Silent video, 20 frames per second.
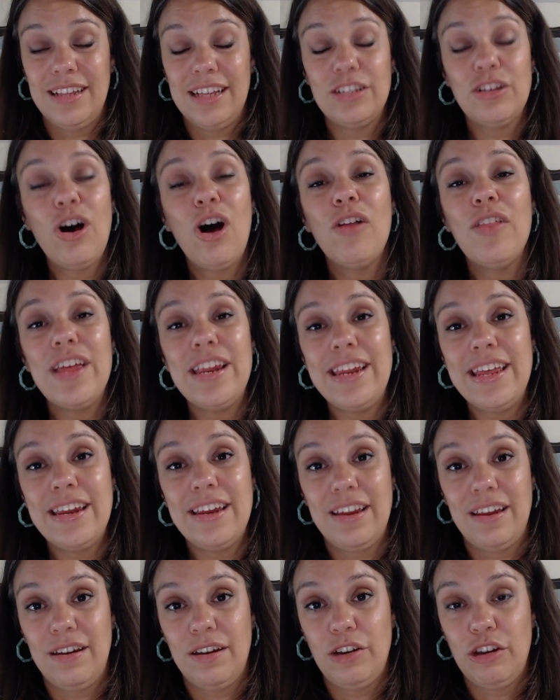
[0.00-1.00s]
That's all they
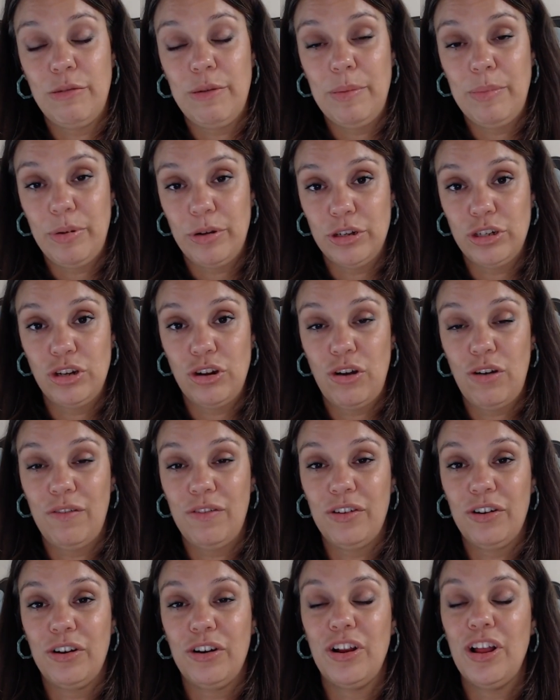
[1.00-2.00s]
needed to be pushed
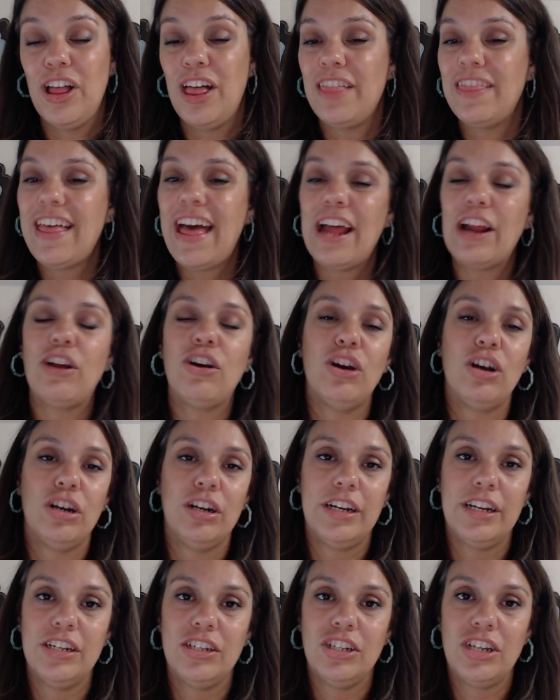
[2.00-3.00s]
over that
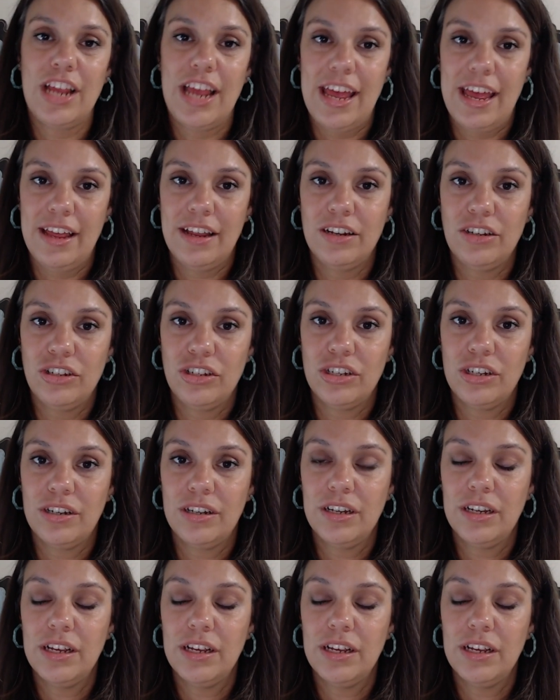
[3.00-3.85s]
courage edge.